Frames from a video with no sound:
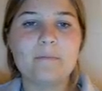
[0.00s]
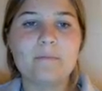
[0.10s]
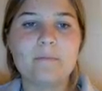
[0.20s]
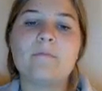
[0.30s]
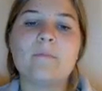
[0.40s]

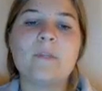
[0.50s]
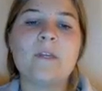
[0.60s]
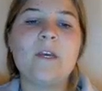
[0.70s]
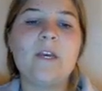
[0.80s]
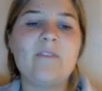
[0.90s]
If you
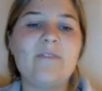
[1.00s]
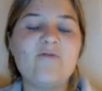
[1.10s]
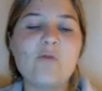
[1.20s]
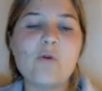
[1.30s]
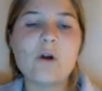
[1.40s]
chose
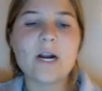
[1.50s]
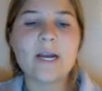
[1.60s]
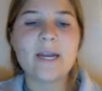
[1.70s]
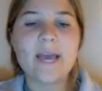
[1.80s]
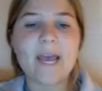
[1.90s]
4
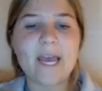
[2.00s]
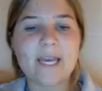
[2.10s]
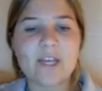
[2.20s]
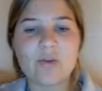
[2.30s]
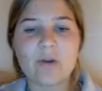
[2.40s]
and
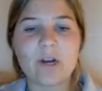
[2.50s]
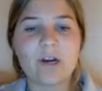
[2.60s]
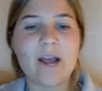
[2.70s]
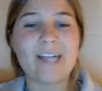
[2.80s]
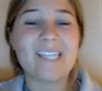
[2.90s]
8, you are
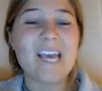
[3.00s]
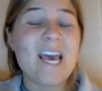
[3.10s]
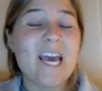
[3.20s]
correct.